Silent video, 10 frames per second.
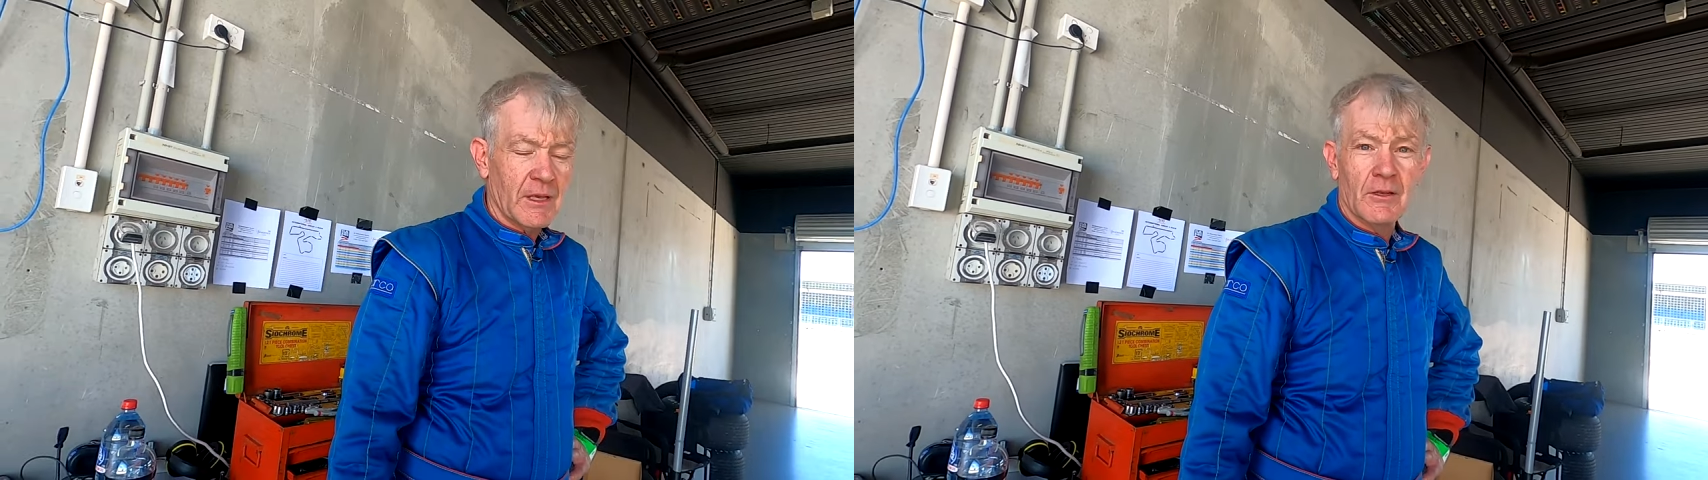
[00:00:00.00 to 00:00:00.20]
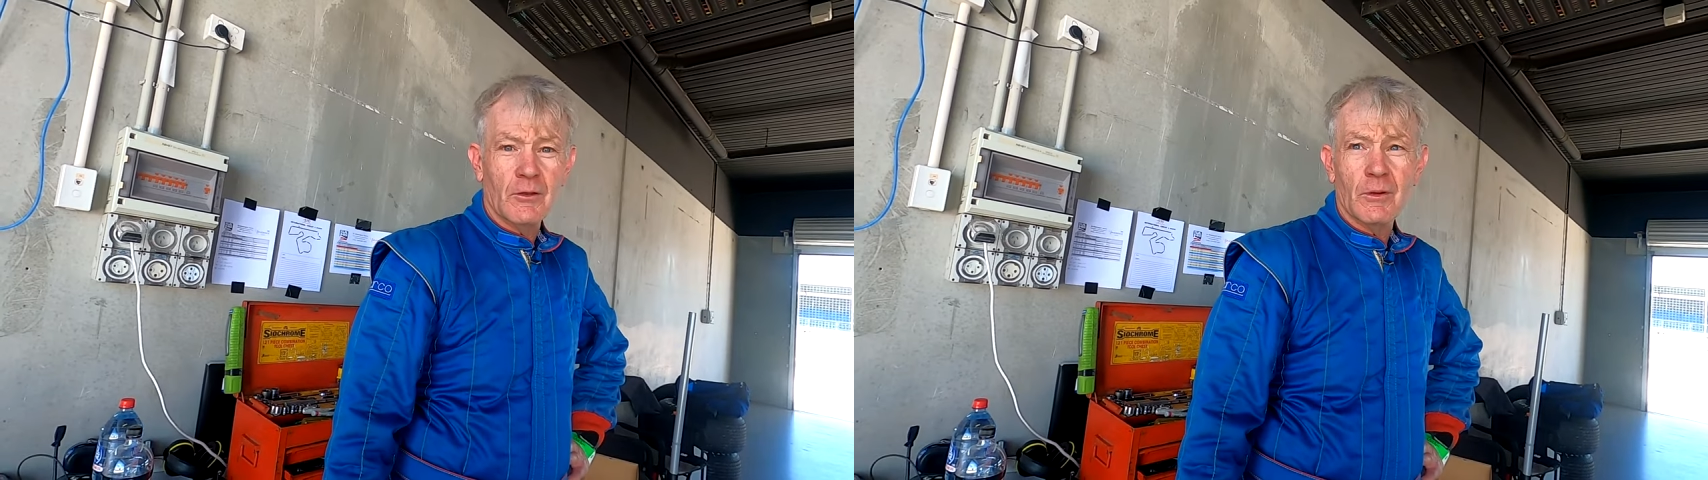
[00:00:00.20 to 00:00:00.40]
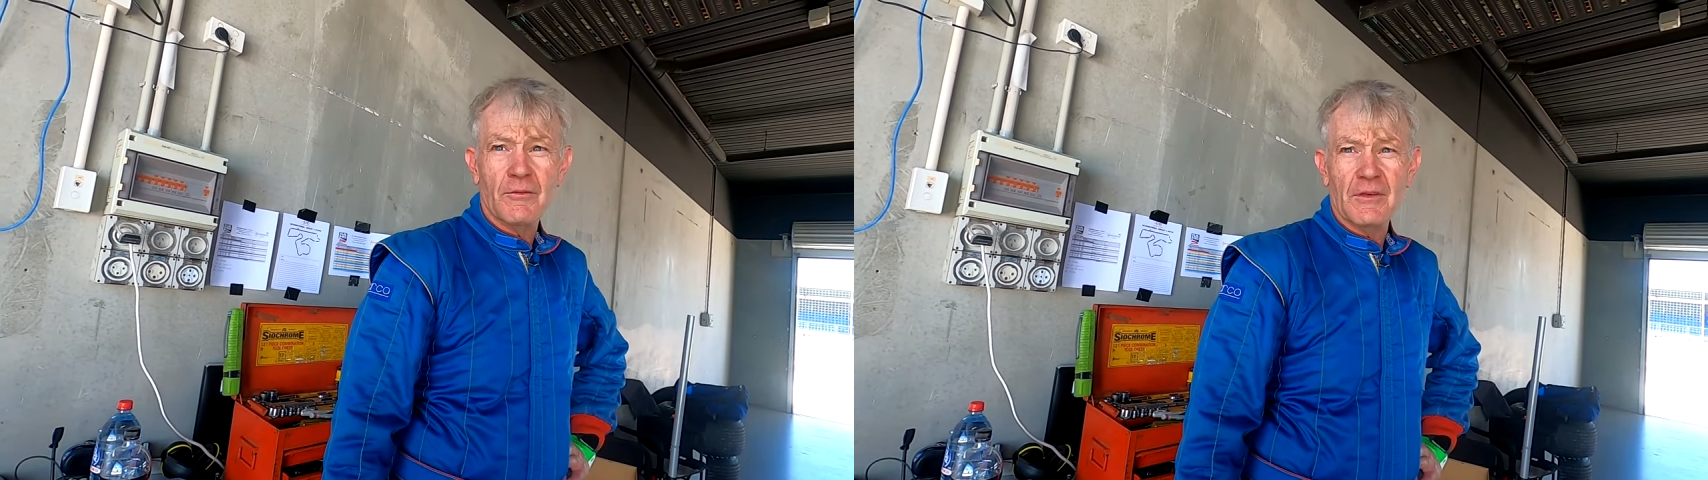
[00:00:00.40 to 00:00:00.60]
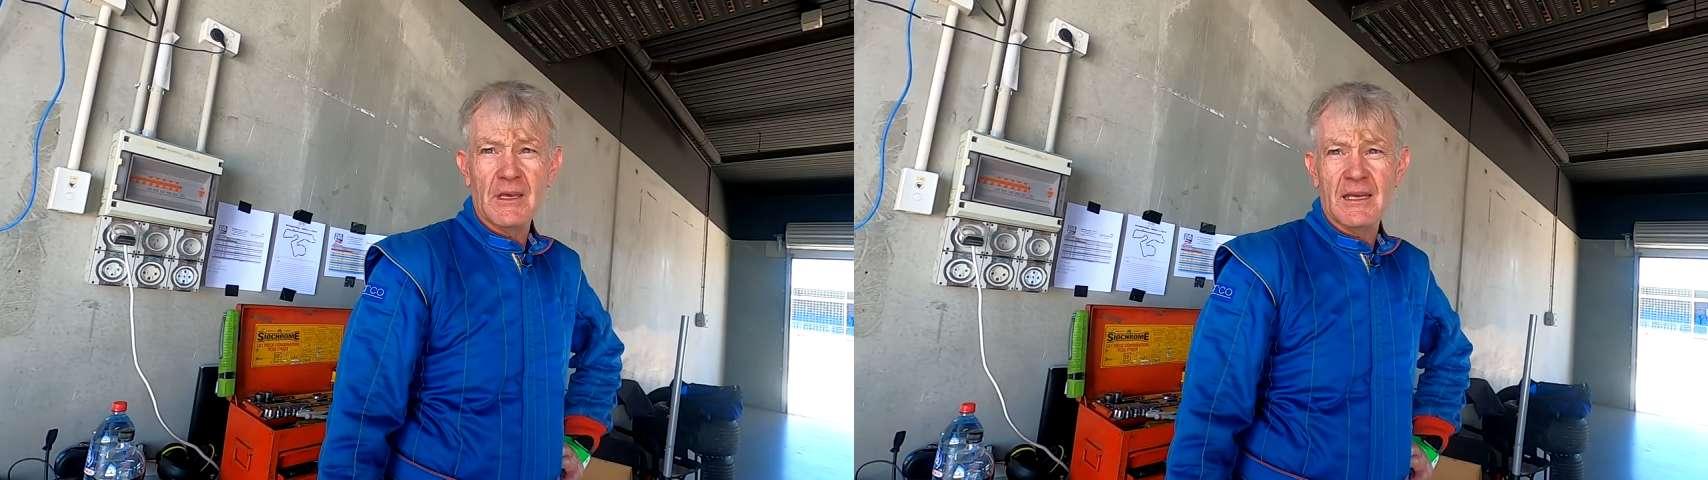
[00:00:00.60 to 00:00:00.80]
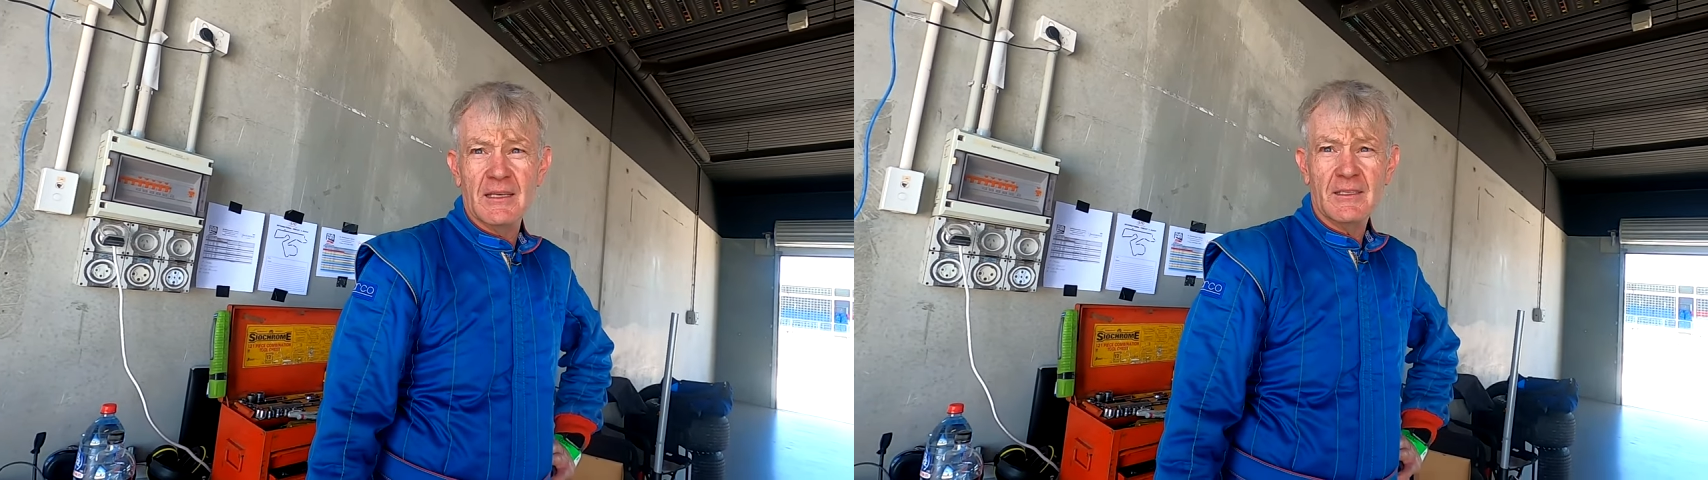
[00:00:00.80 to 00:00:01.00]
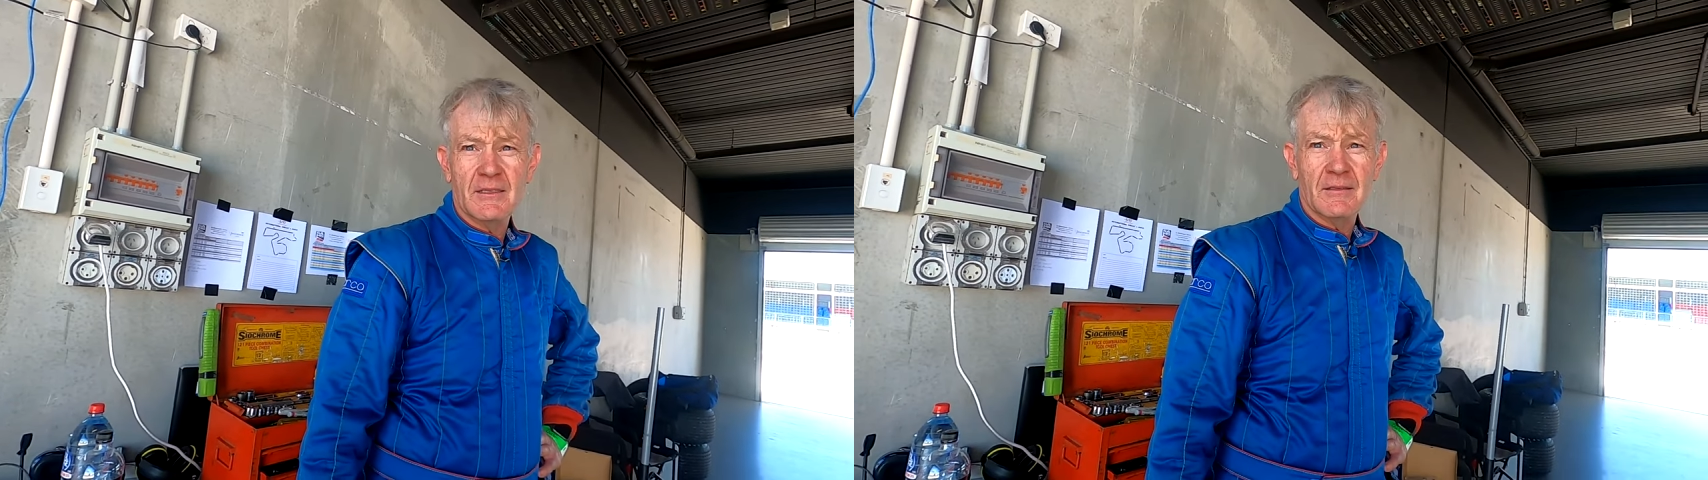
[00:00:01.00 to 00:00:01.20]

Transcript: been doing it for years.